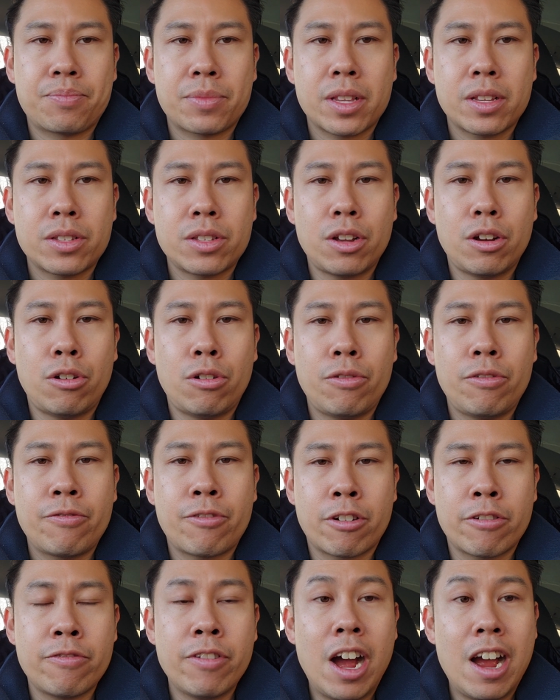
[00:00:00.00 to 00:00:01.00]
So,
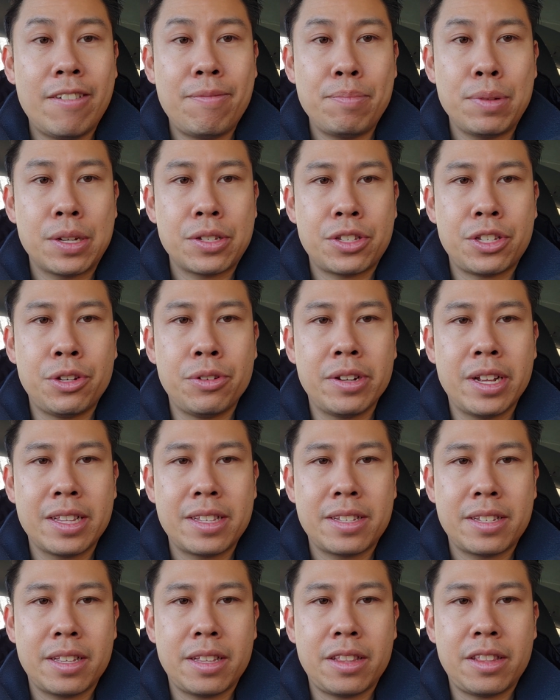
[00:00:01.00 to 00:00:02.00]
for 5 plus
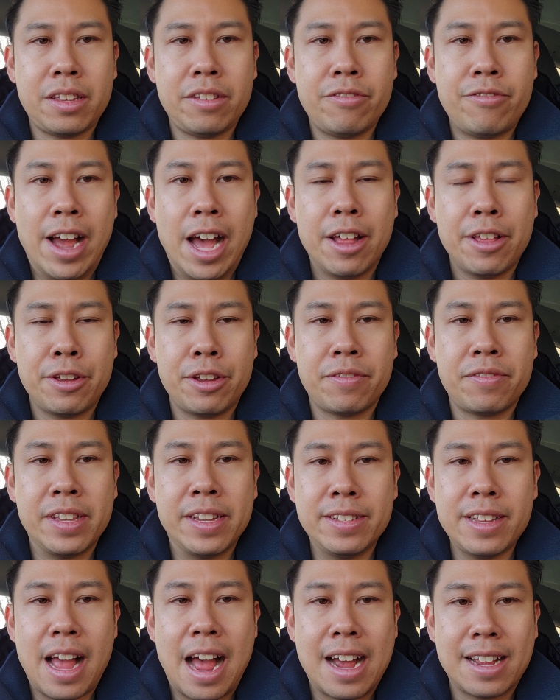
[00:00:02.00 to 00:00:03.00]
units, the value of
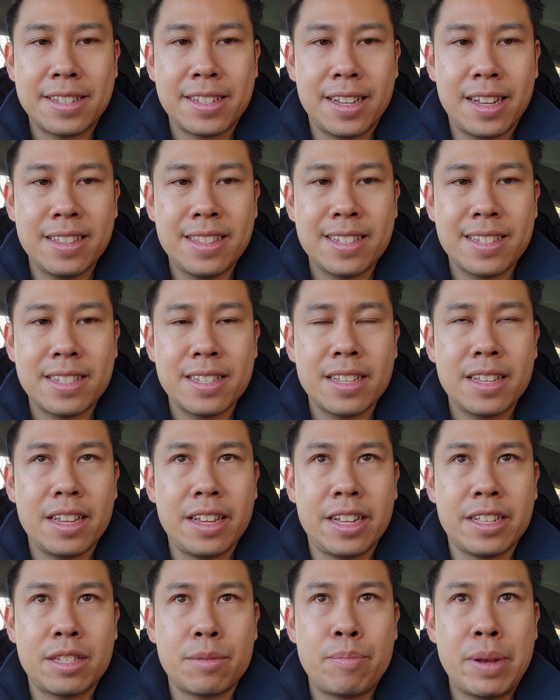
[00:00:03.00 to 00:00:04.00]
these assets,
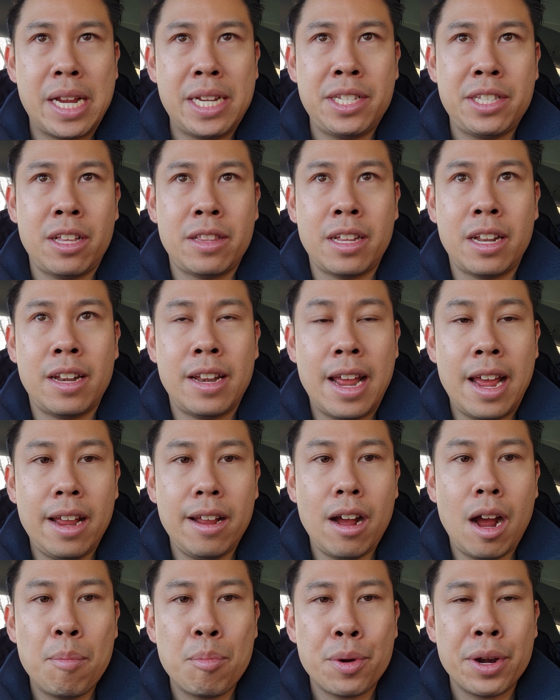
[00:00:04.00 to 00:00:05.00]
it's based on the net
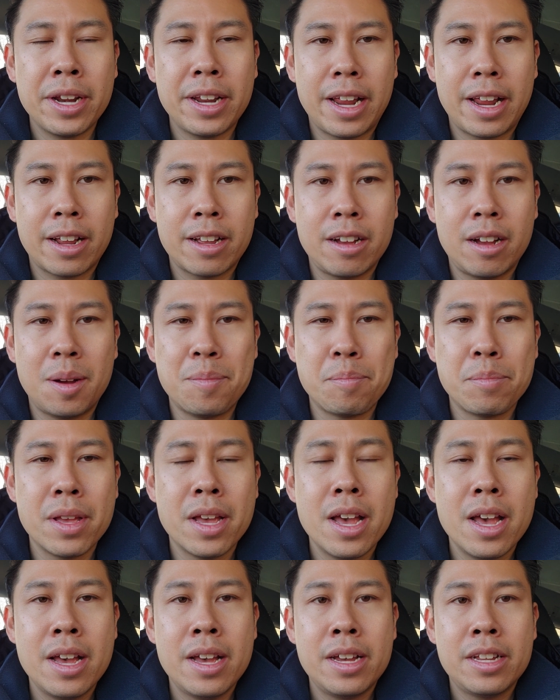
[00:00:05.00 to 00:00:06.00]
operating income
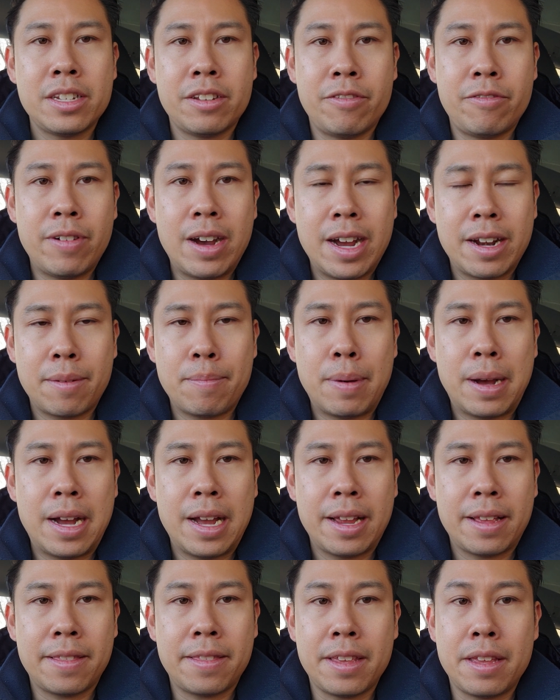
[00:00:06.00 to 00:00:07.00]
divided
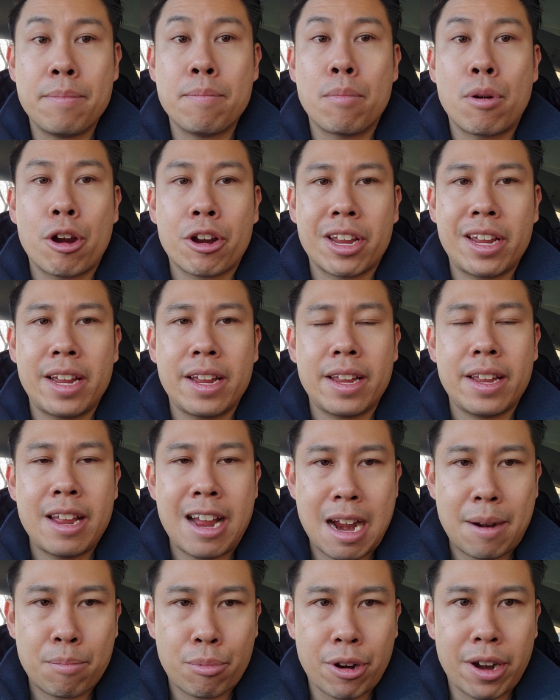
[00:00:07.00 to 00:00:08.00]
by the market
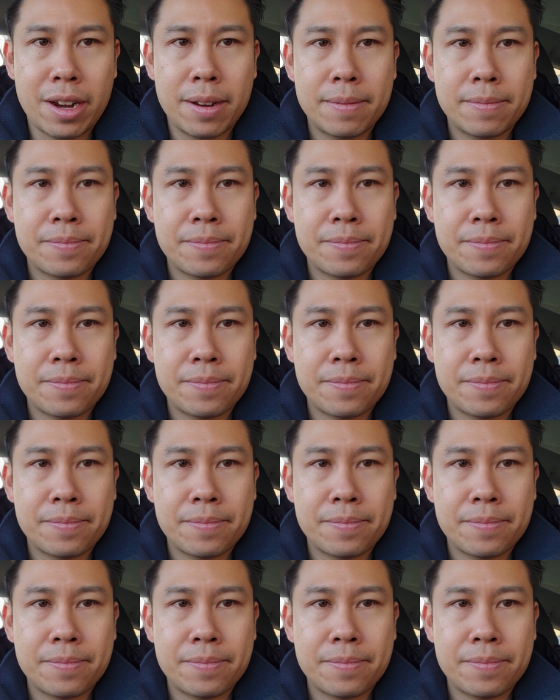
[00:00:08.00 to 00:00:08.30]
cap rate,